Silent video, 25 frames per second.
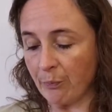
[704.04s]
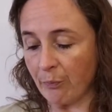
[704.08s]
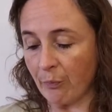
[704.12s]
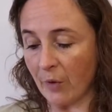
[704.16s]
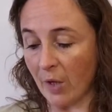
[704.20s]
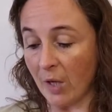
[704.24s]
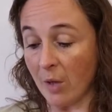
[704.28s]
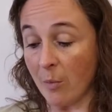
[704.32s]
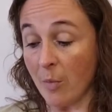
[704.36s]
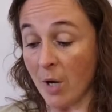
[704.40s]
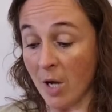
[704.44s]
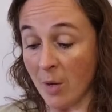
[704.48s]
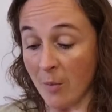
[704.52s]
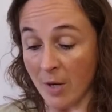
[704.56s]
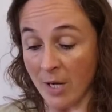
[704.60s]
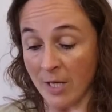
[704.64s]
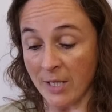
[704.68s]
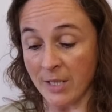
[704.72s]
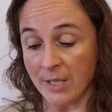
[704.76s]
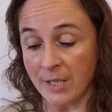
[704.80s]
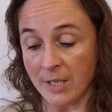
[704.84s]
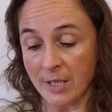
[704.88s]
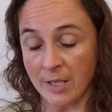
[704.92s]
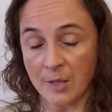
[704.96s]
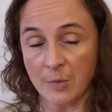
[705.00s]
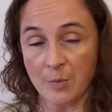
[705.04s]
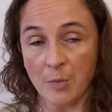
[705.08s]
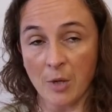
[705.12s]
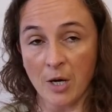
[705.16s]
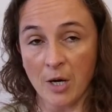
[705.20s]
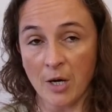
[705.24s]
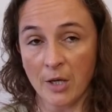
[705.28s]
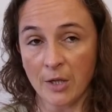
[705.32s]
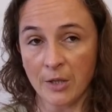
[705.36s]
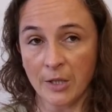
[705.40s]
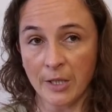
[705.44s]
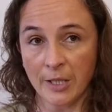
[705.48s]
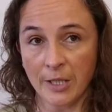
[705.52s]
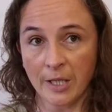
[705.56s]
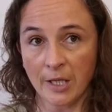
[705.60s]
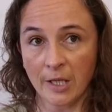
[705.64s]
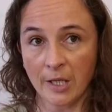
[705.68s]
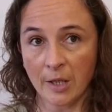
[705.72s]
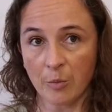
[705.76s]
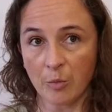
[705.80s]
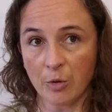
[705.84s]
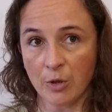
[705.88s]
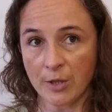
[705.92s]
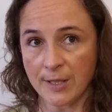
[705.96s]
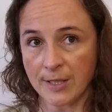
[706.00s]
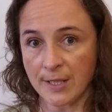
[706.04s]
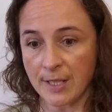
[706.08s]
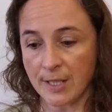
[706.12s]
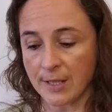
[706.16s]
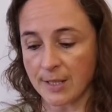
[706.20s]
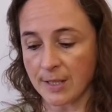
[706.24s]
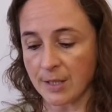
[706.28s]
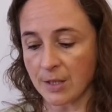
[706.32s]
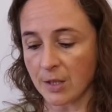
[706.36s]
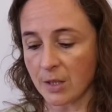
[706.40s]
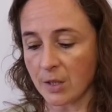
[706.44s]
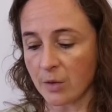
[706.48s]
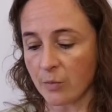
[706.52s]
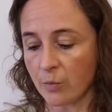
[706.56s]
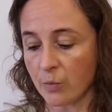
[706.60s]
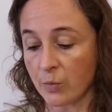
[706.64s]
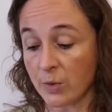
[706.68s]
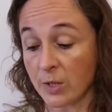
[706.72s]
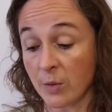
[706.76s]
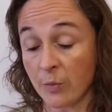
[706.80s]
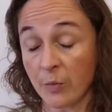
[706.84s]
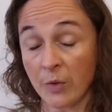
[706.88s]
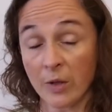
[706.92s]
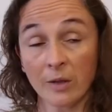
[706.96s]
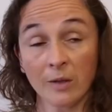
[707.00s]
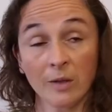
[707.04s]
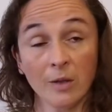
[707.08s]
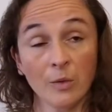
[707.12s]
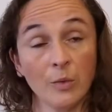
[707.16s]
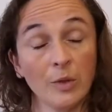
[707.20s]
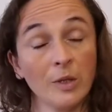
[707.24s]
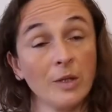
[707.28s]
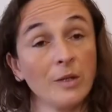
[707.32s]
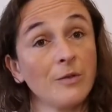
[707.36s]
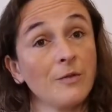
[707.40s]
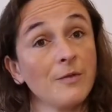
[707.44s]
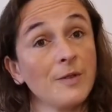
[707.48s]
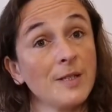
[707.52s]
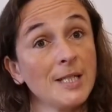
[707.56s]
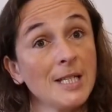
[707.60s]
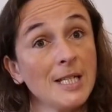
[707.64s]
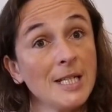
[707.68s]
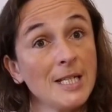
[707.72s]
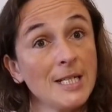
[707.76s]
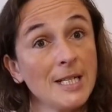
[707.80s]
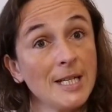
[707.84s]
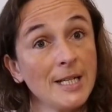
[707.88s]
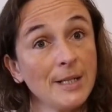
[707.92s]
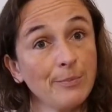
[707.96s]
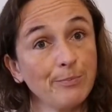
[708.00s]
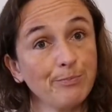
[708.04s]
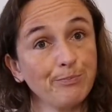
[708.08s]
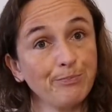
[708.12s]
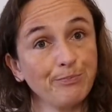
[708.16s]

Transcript: in my mind, as part of the healing process, and something that we can facilitate.